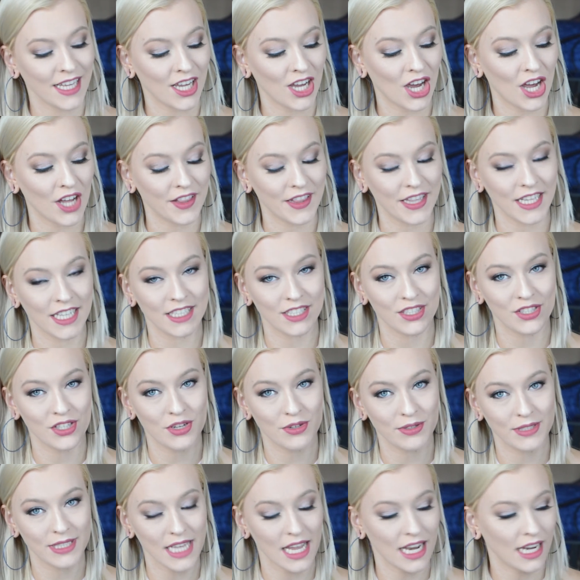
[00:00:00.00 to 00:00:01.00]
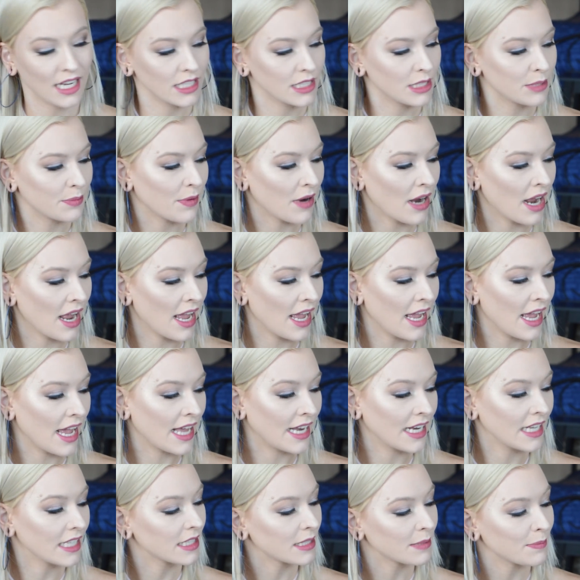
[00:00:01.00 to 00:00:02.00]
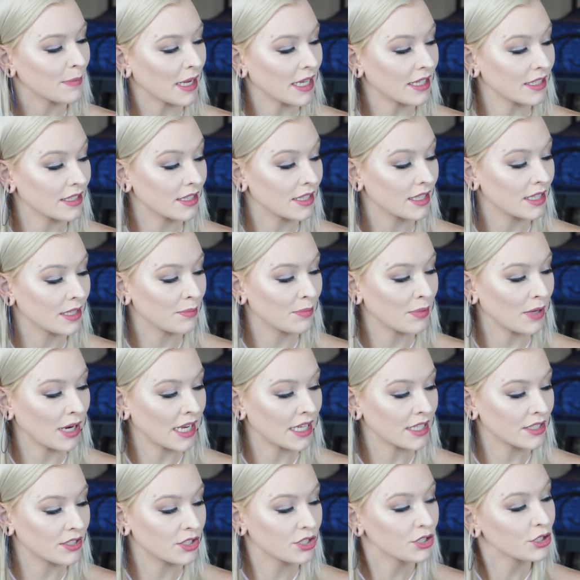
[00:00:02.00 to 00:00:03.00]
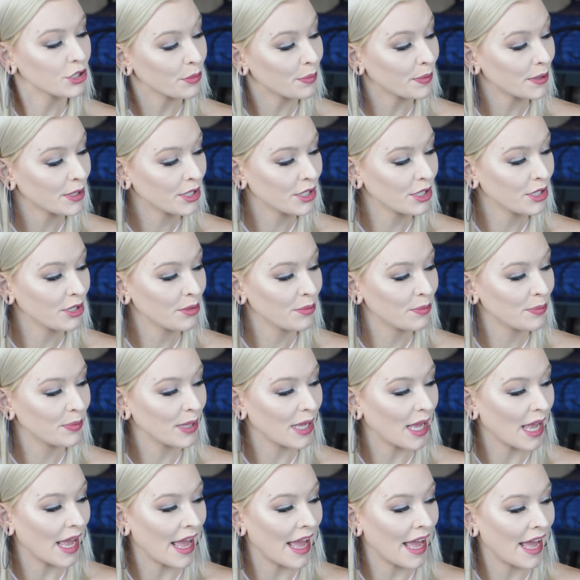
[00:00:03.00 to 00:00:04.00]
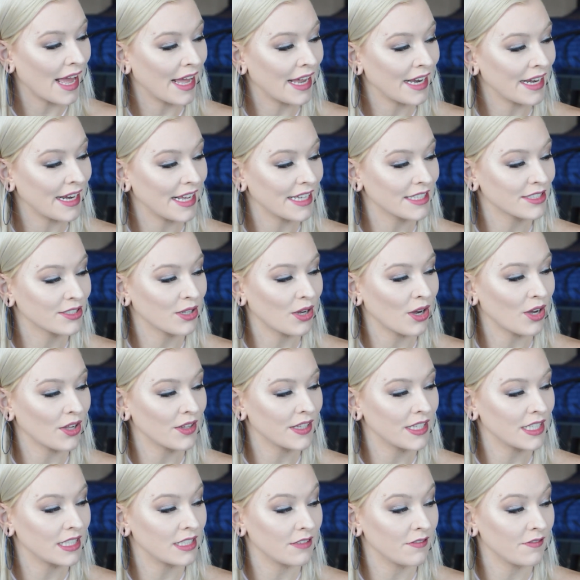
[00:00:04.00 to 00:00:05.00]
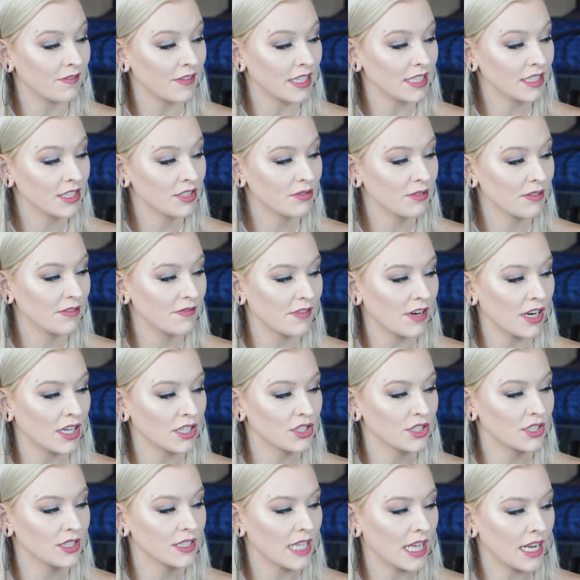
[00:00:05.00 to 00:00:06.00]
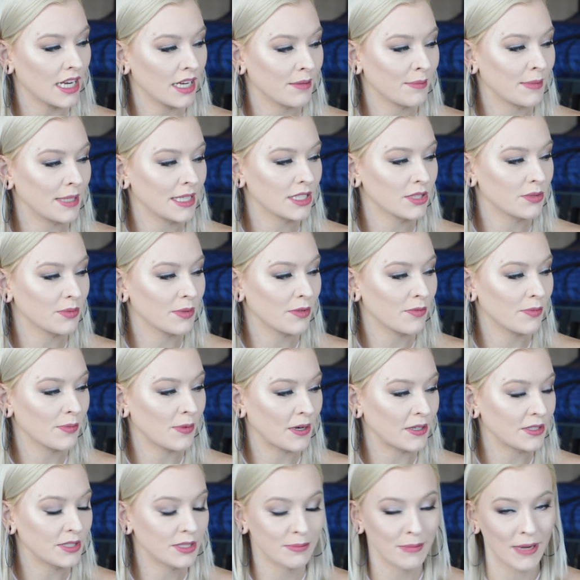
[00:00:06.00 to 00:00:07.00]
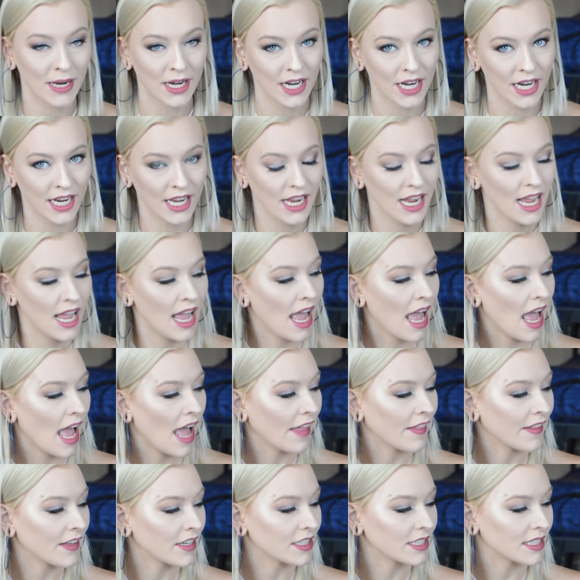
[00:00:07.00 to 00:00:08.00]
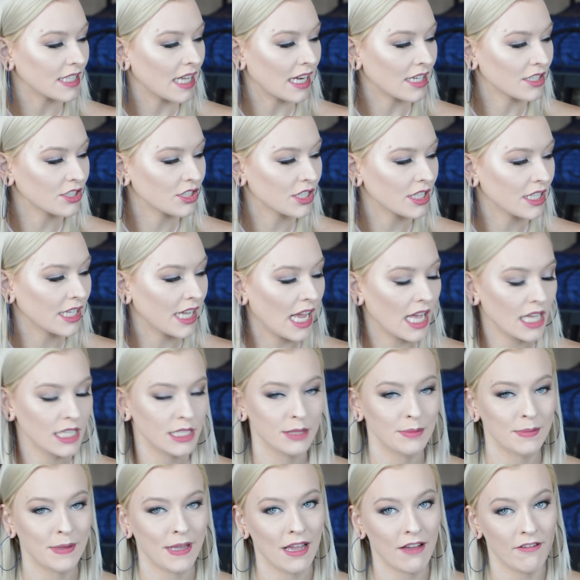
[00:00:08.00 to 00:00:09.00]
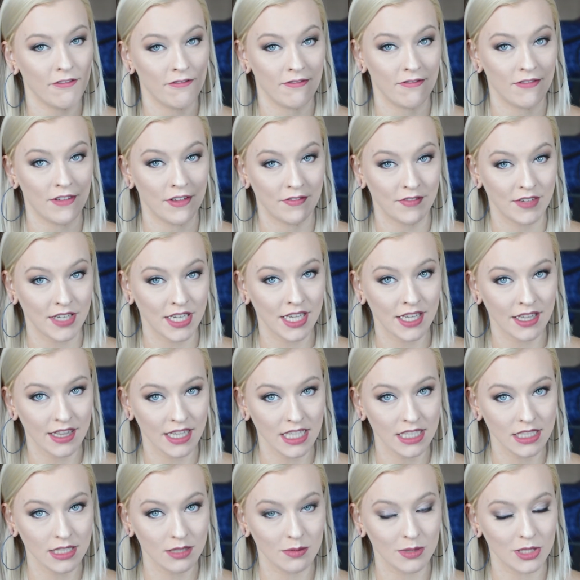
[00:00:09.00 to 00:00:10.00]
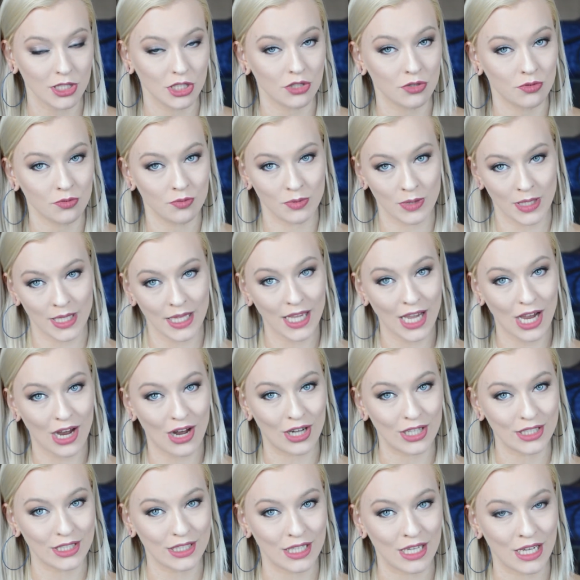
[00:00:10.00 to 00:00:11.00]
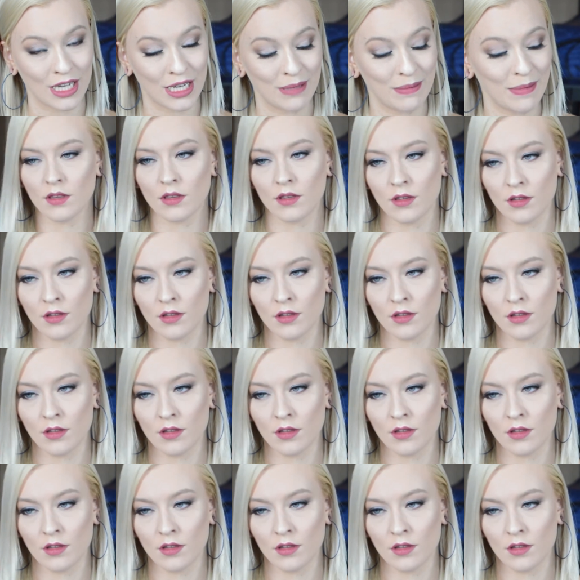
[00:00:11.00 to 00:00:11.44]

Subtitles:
got this new setting spray, and it's by the brand Supergoop, and it's called the Defense Refresh Setting Mist with Rosemary. And there's actually SPF 50 in this, which is really awesome.